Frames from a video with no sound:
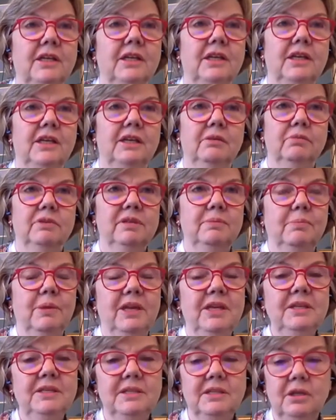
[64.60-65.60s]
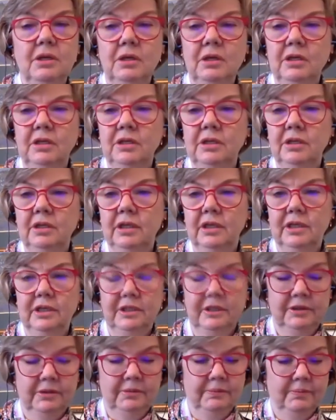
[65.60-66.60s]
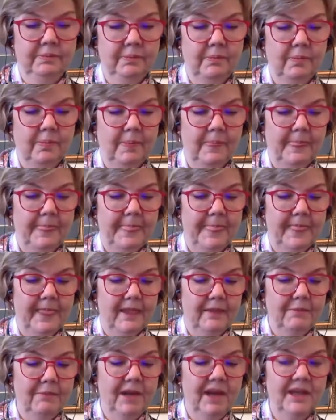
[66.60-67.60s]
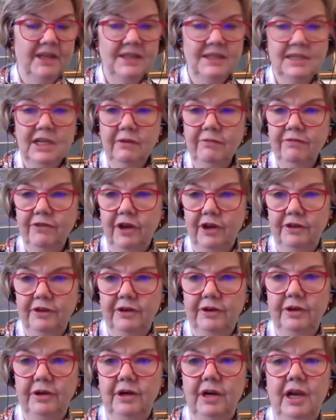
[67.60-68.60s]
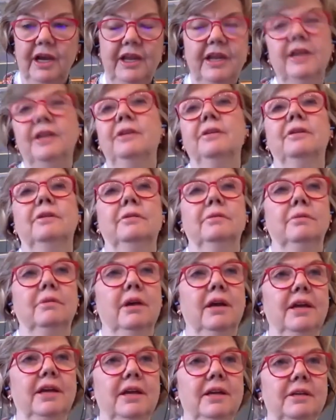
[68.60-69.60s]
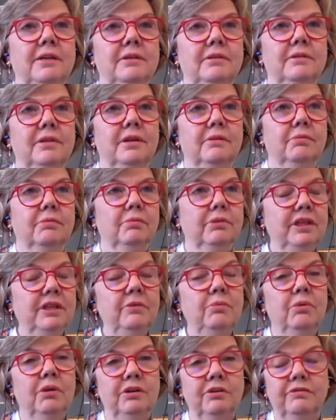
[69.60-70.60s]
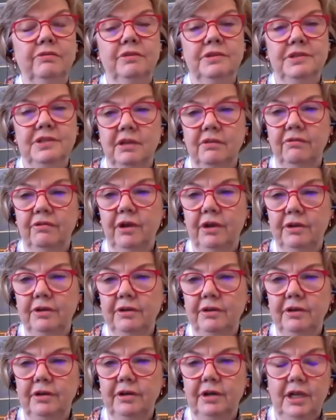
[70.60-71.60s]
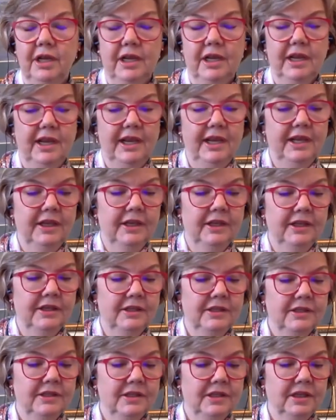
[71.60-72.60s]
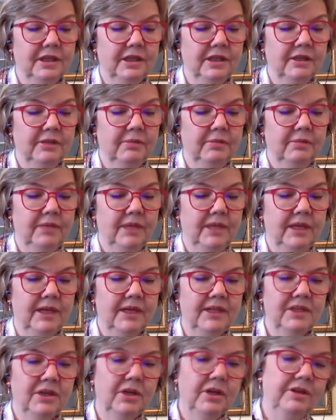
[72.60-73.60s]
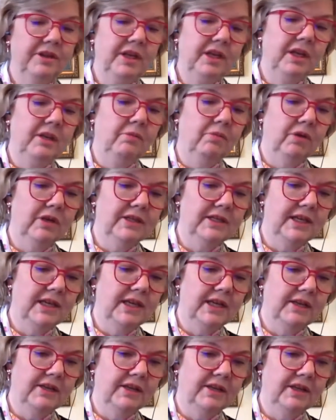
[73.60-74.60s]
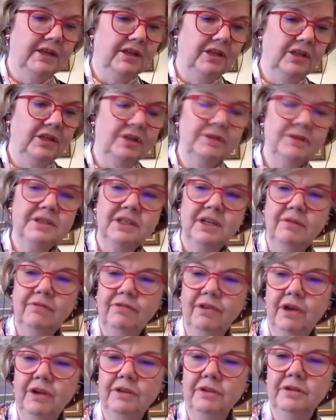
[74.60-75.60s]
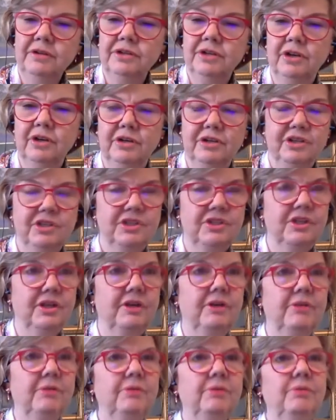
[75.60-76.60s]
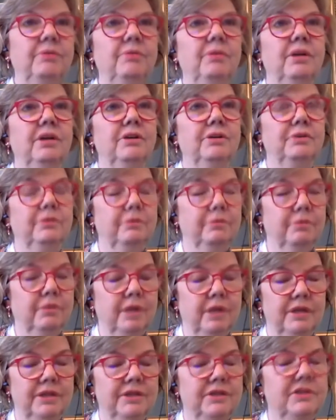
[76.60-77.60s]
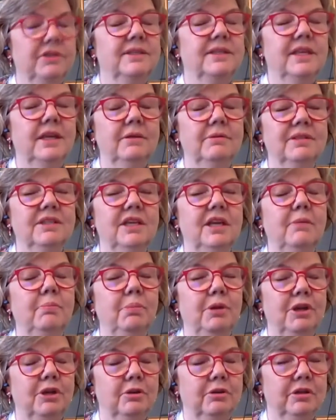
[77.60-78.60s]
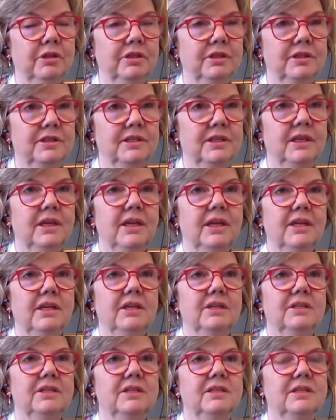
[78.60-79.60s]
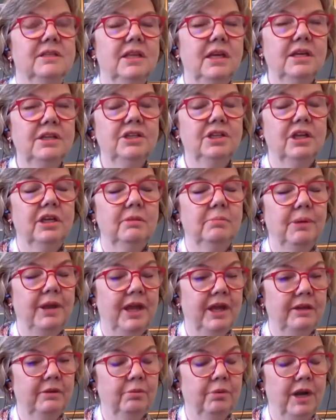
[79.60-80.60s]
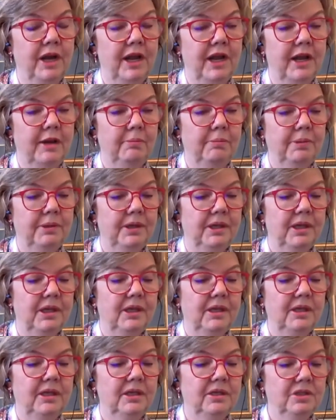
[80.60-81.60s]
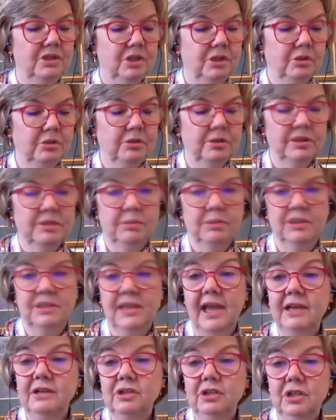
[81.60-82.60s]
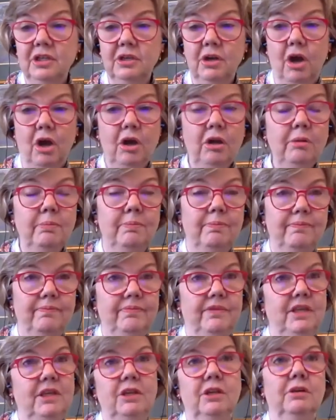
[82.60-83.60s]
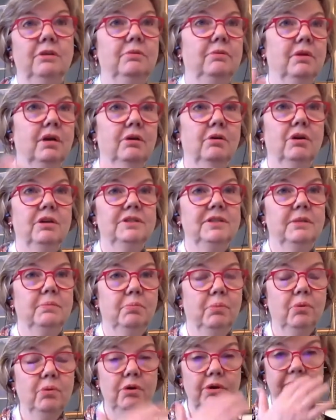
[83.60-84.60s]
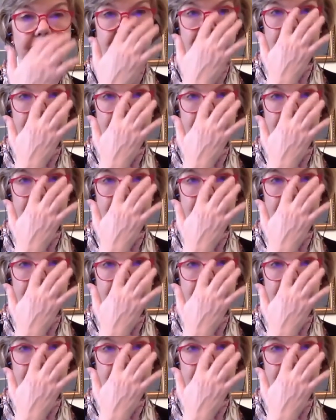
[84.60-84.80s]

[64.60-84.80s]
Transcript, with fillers: it was based on um, my stepfather. I had a I had a really wonderful stepfather, and um, and I started thinking one day that you know stepfathers are so under step step parents get such a bad rap in children's books. Actually, in all you know across the board, they